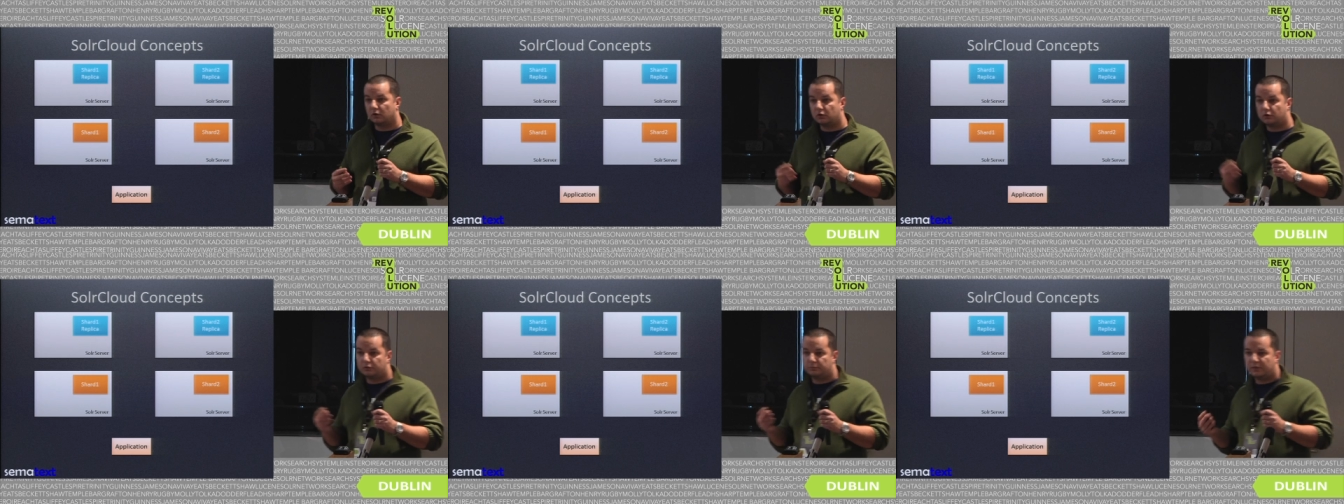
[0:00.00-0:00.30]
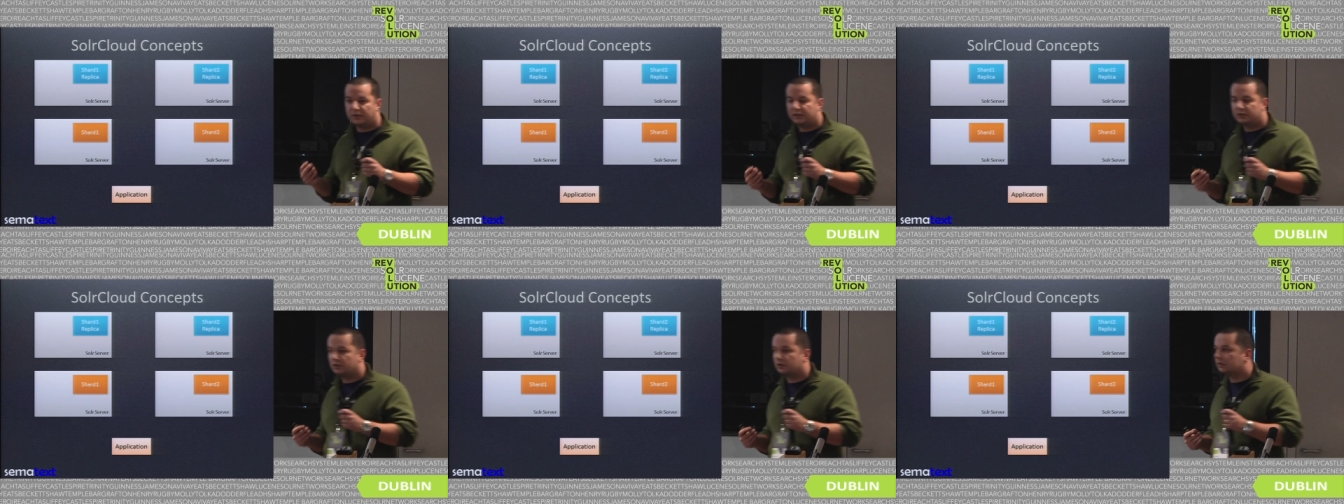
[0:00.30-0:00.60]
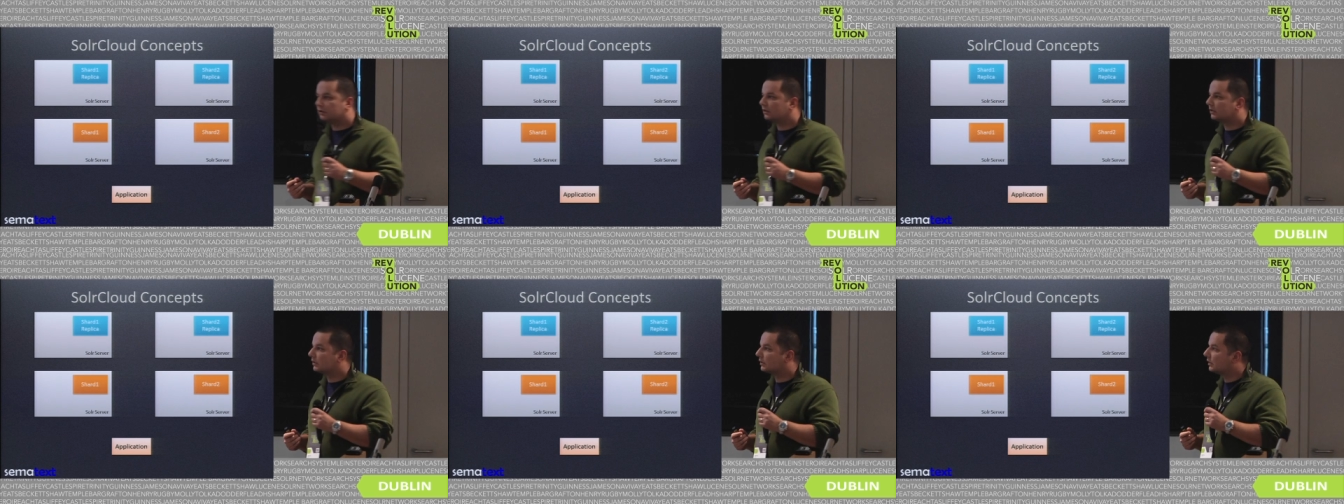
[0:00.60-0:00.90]
or may
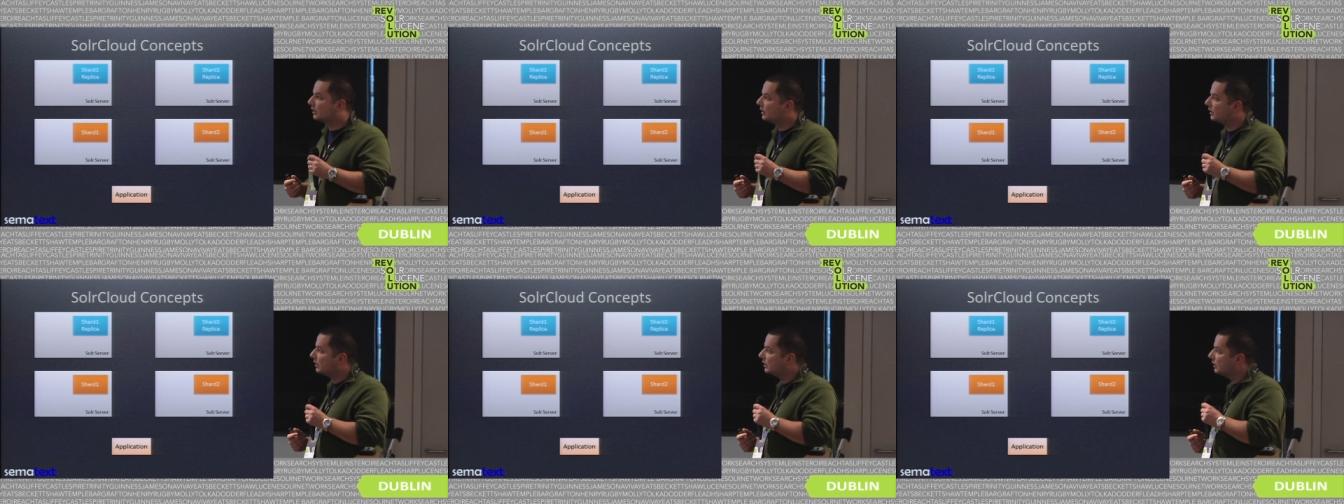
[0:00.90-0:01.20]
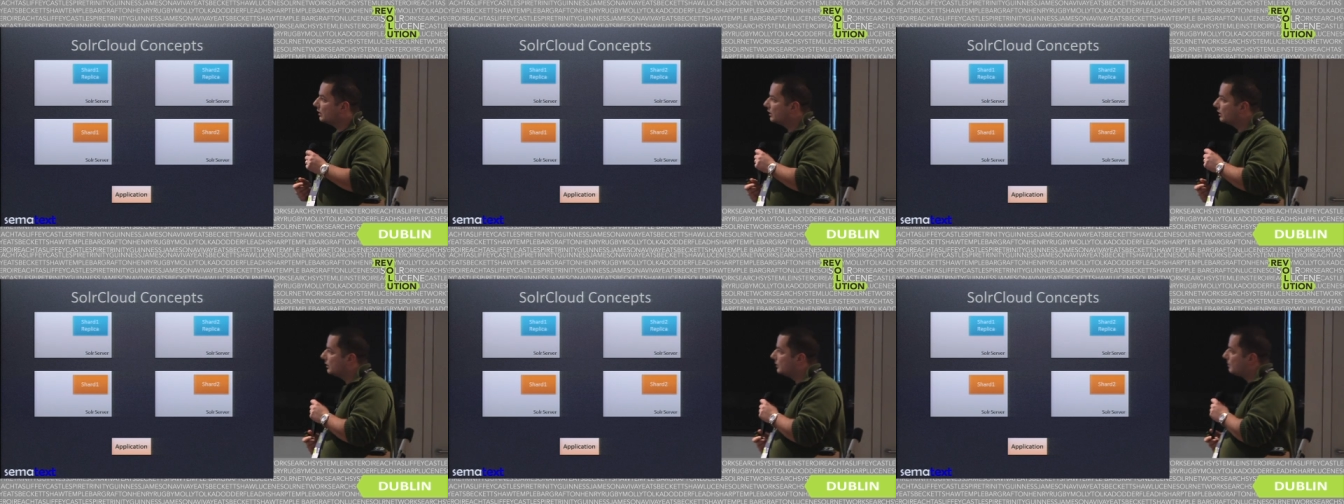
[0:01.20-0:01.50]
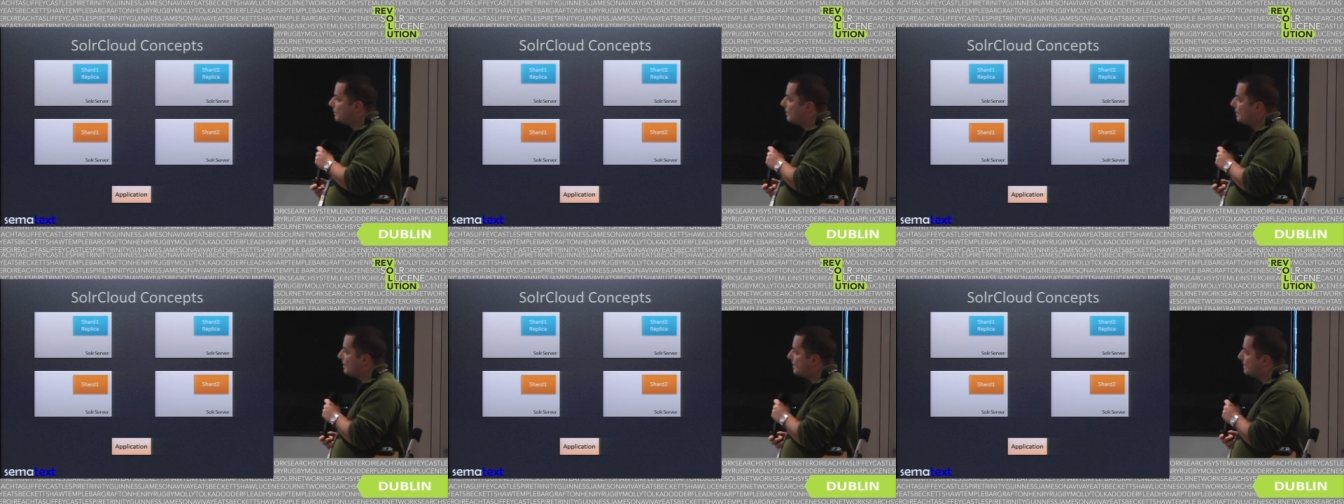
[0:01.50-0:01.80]
not, uh,
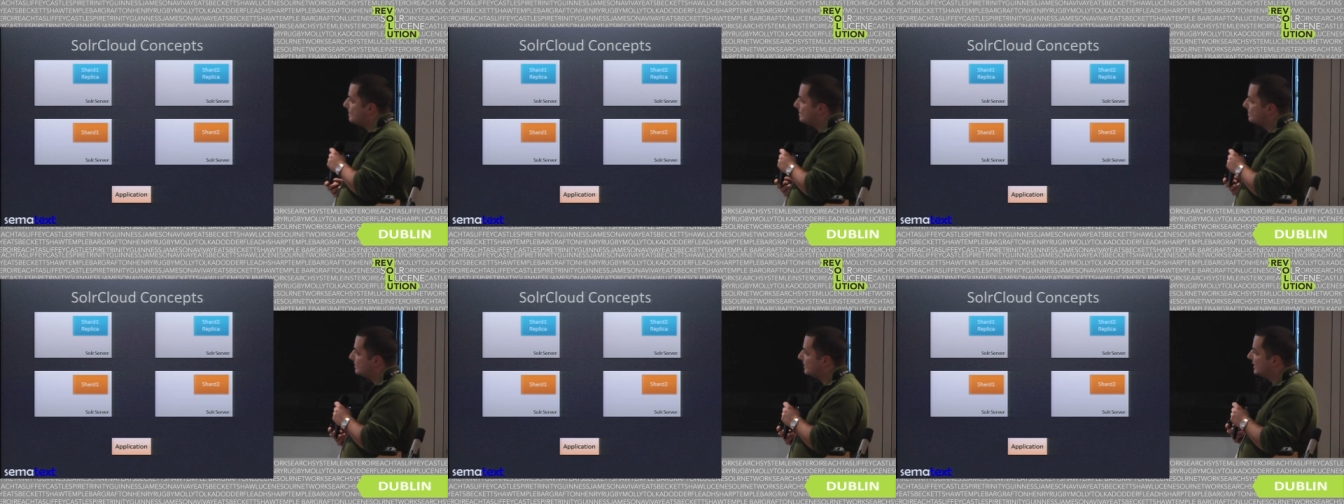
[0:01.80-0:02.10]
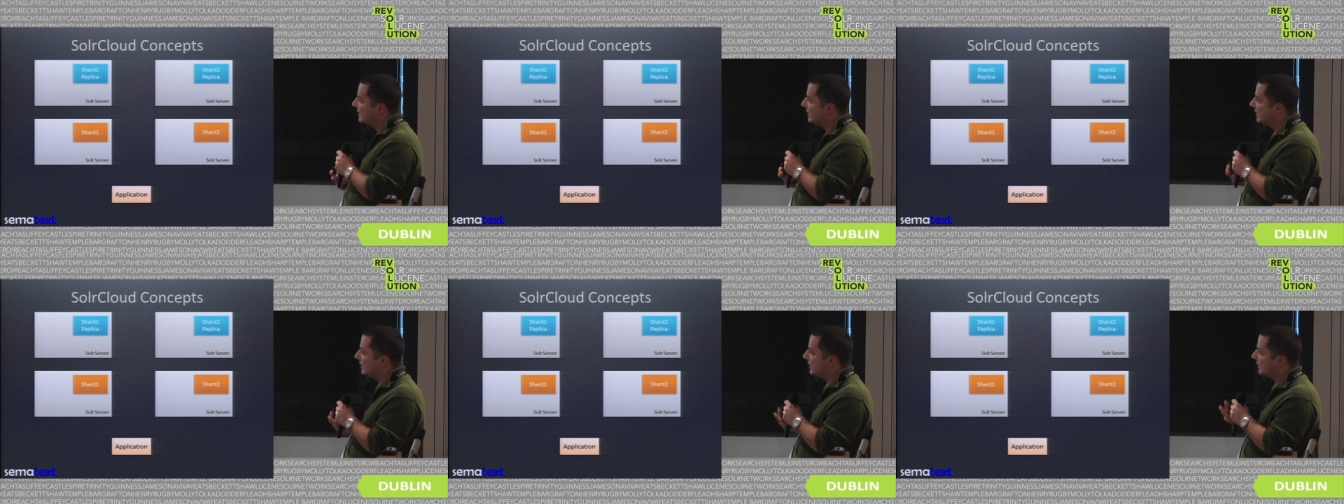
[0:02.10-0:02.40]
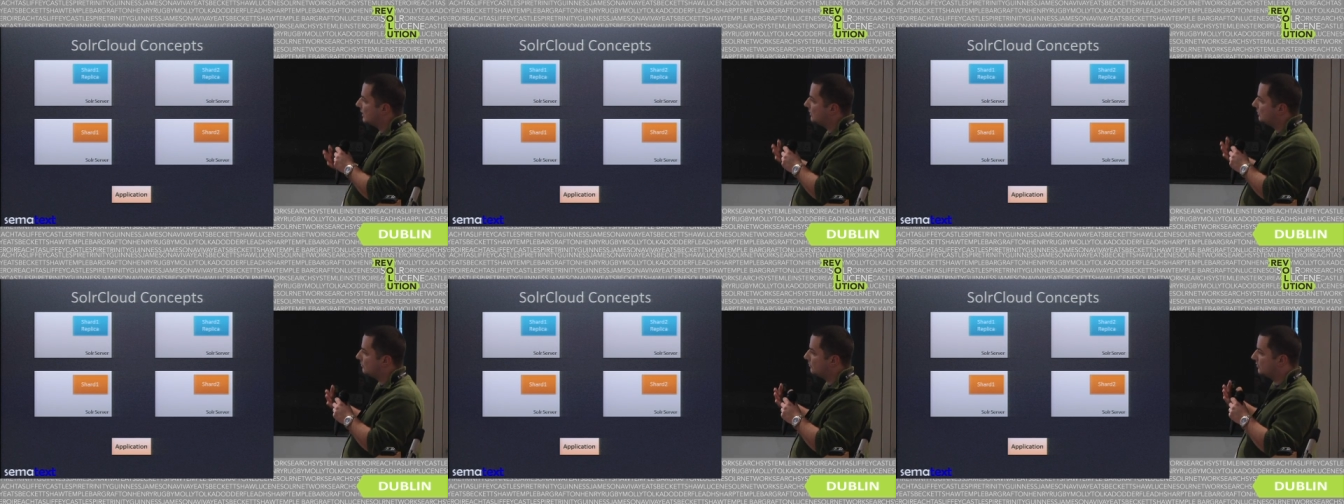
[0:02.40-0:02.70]

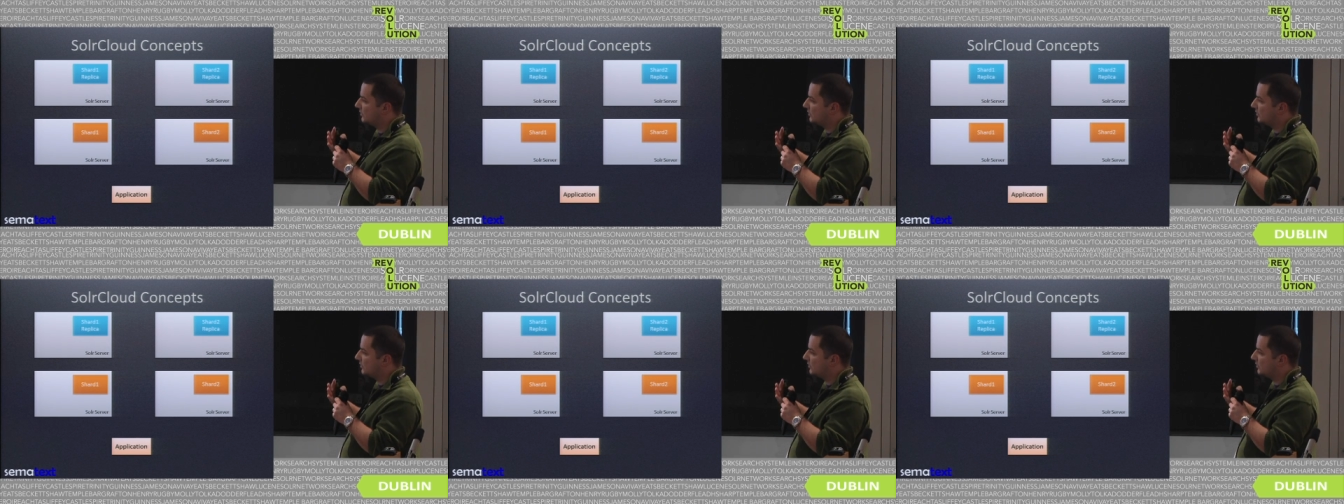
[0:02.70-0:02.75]
the